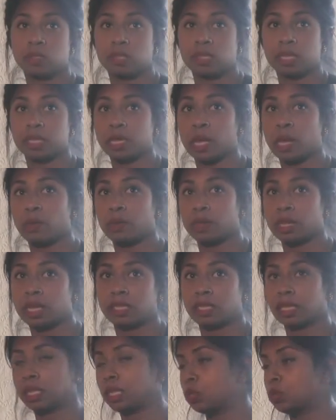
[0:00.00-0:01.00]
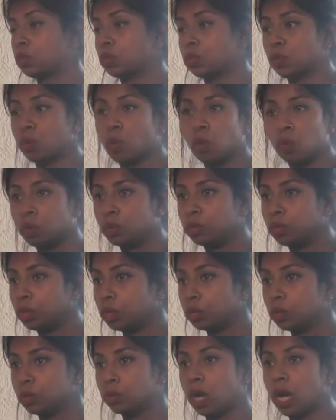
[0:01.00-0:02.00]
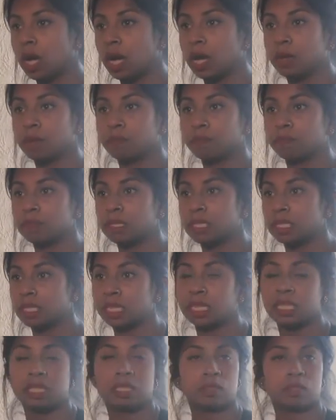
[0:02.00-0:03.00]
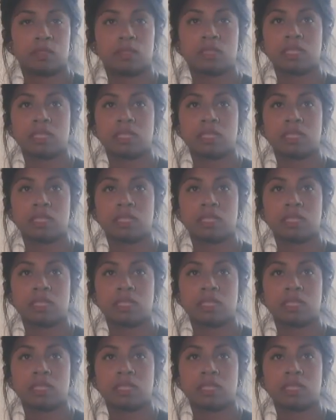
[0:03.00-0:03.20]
see nowadays. There's this whole new scene,